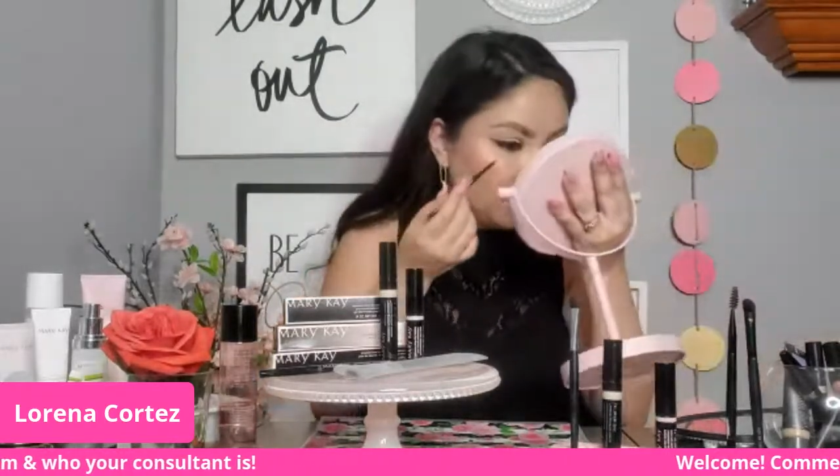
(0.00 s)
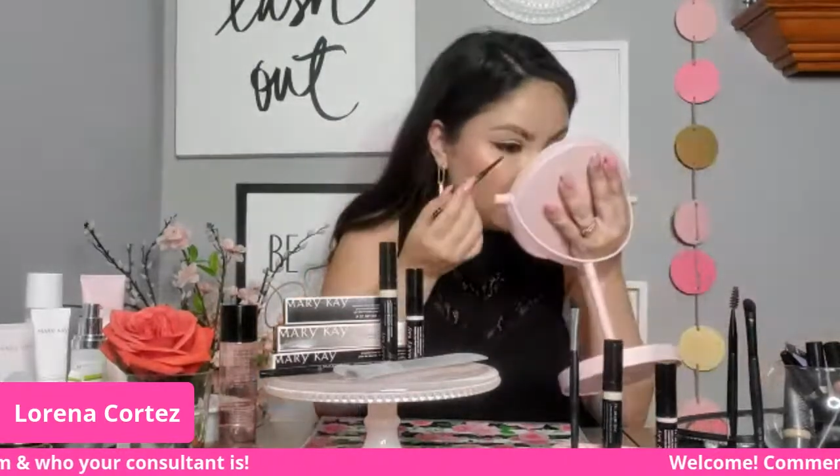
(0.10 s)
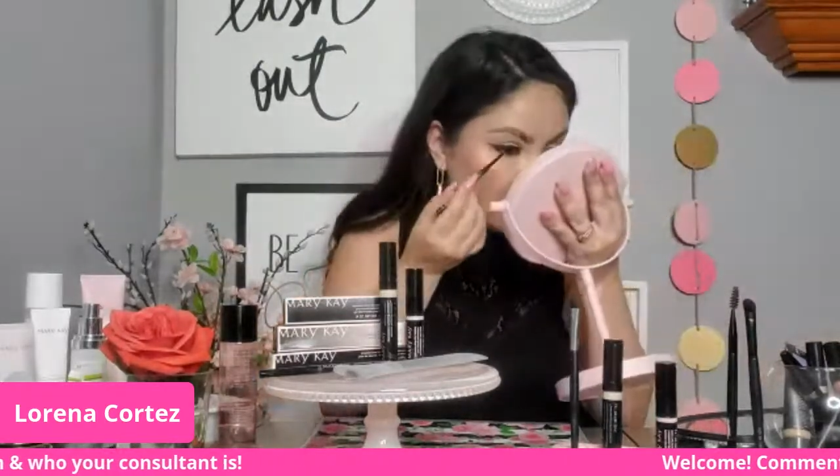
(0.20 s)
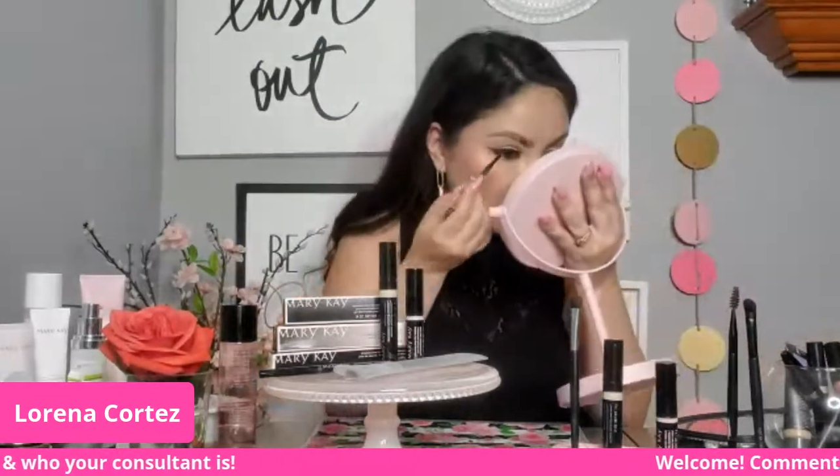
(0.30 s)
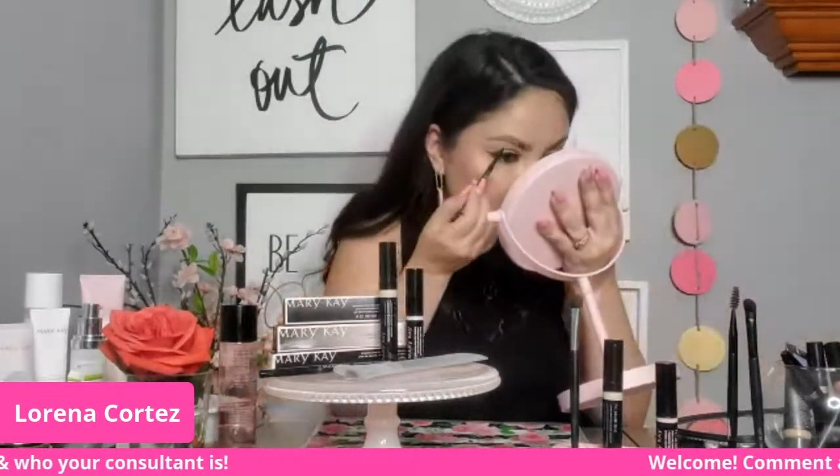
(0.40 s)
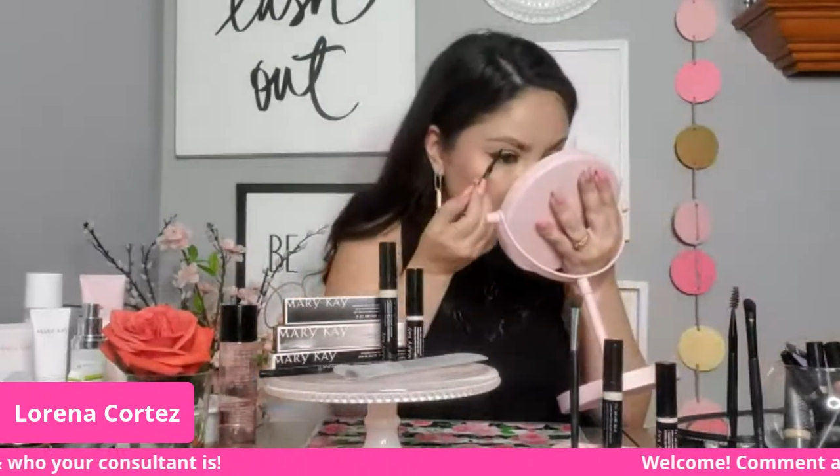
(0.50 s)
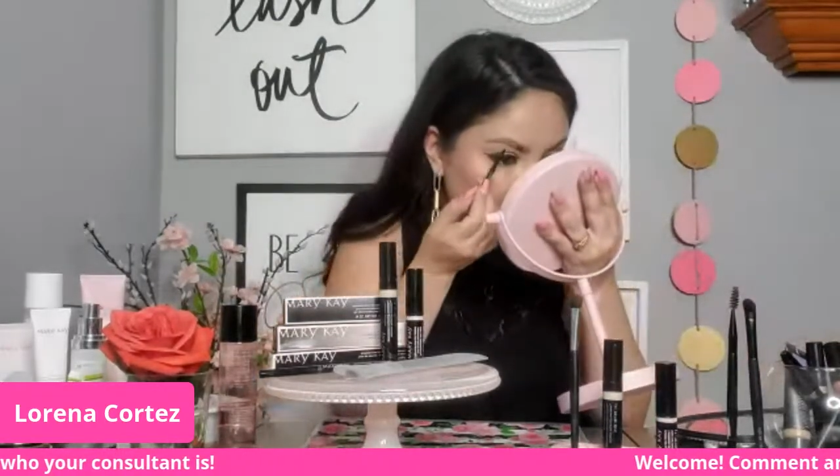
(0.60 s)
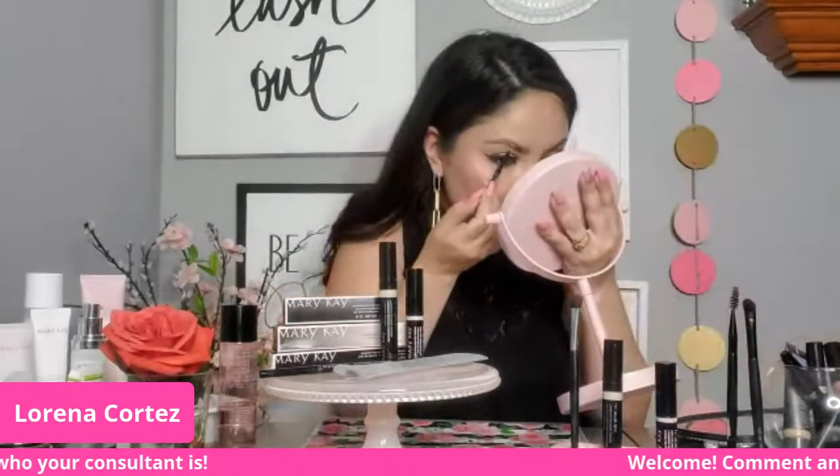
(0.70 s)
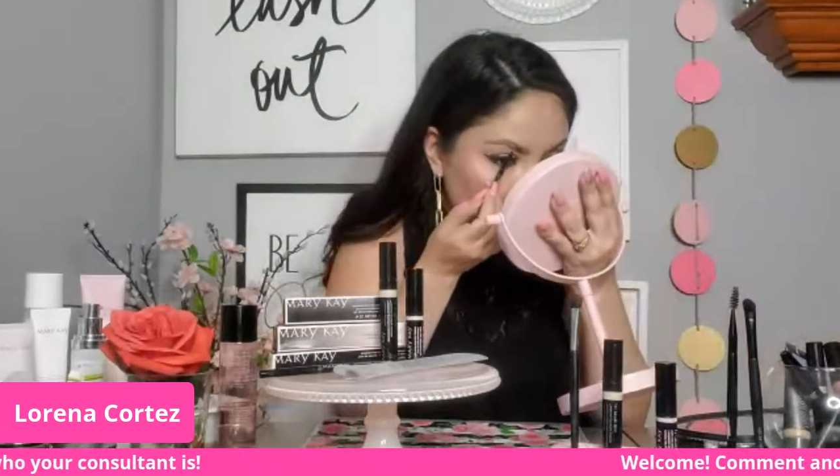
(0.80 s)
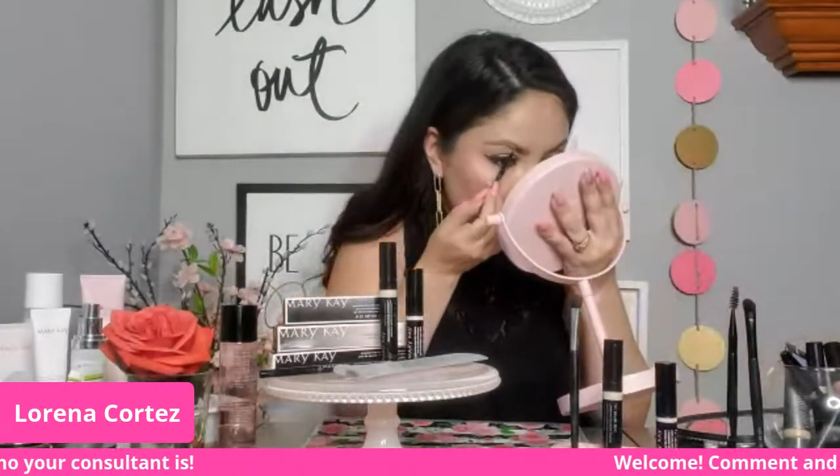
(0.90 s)
bit closer,
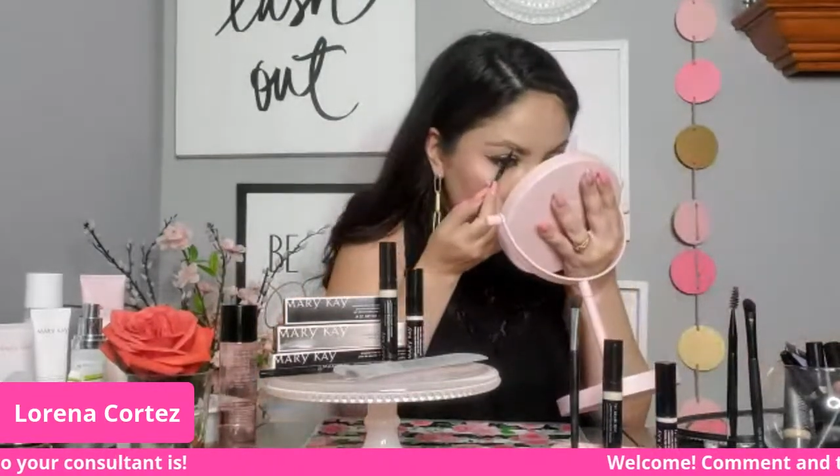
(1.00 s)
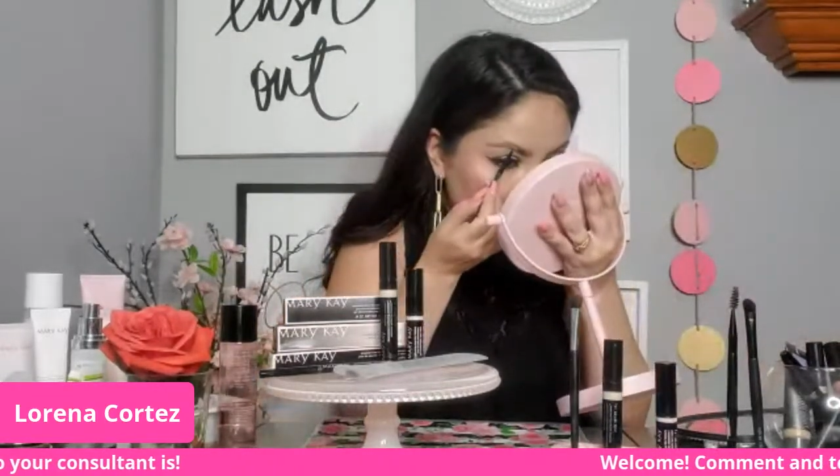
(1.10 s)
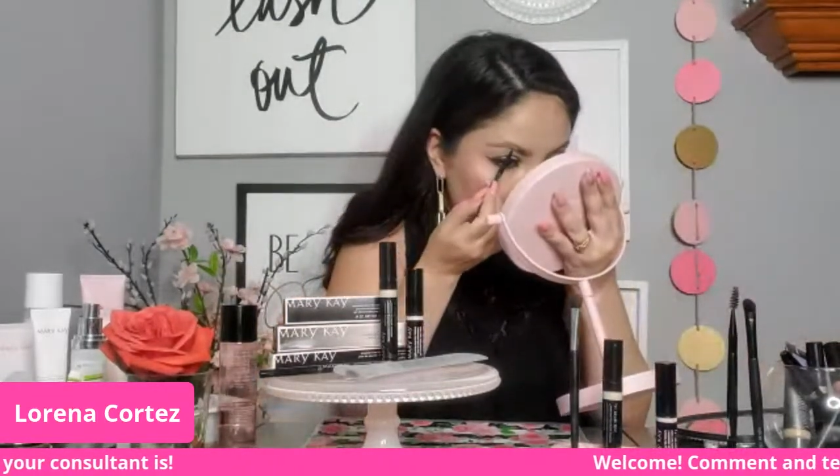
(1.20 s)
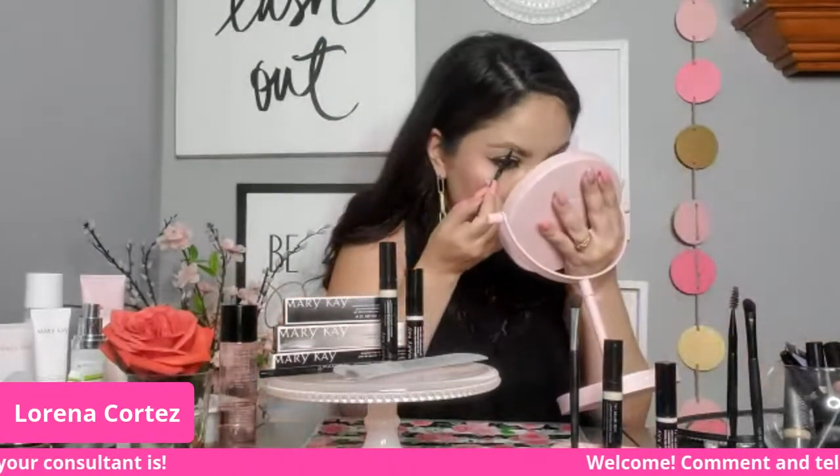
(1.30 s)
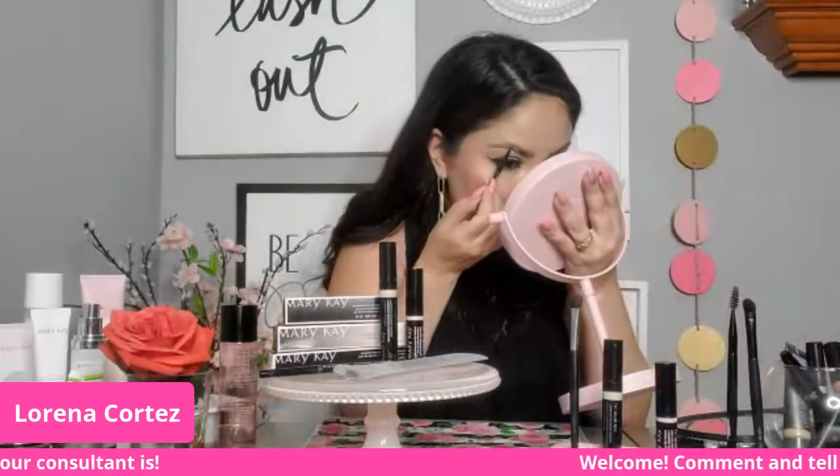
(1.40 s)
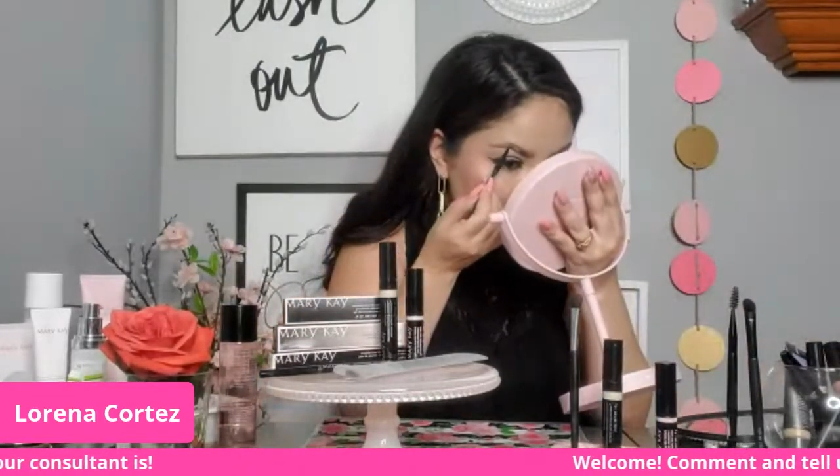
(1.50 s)
girl. Sorry.